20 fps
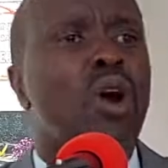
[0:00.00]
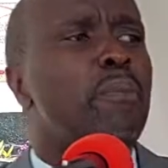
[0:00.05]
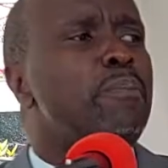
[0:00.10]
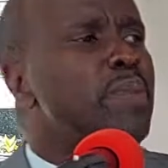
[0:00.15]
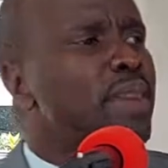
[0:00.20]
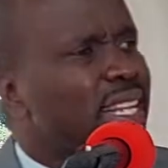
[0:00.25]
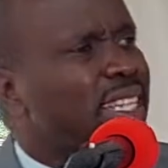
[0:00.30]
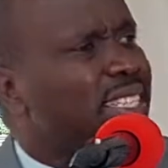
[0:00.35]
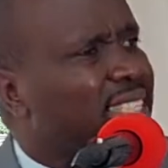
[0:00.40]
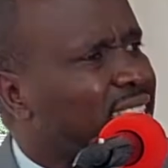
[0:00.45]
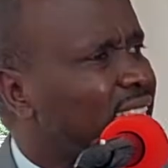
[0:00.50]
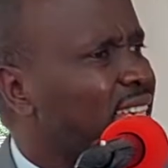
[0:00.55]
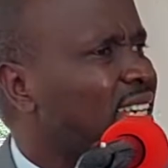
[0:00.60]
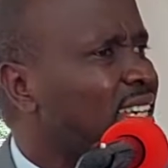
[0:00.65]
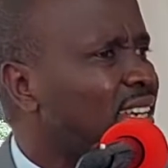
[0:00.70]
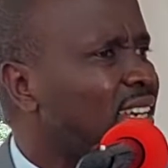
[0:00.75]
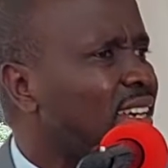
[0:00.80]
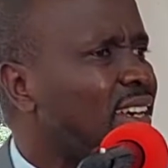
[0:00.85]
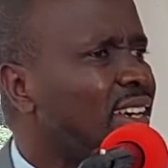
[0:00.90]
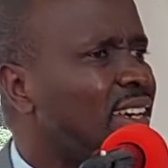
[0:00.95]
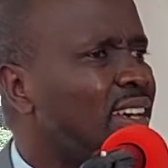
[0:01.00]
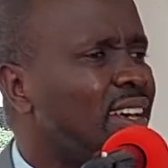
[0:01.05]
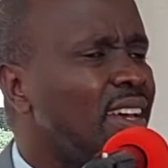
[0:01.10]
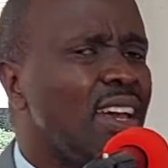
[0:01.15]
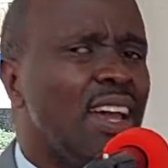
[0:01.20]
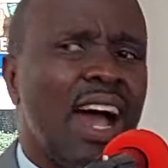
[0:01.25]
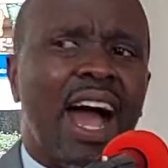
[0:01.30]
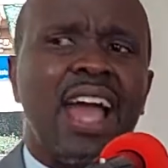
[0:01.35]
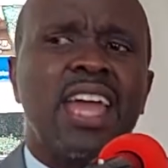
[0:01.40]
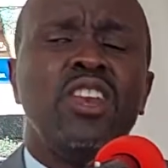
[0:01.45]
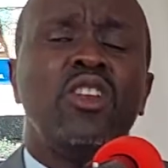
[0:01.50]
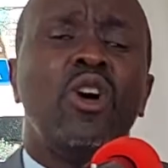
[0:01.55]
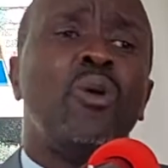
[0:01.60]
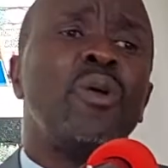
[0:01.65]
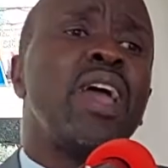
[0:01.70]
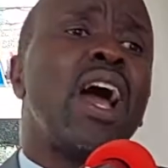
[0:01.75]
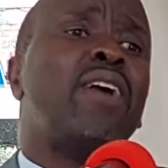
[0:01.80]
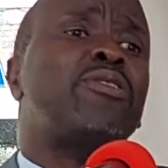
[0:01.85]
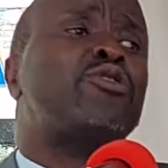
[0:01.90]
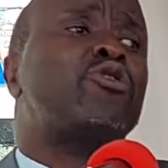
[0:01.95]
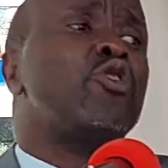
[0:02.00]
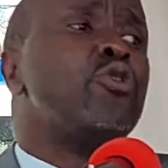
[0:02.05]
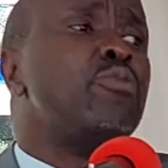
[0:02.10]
to ability. I know we have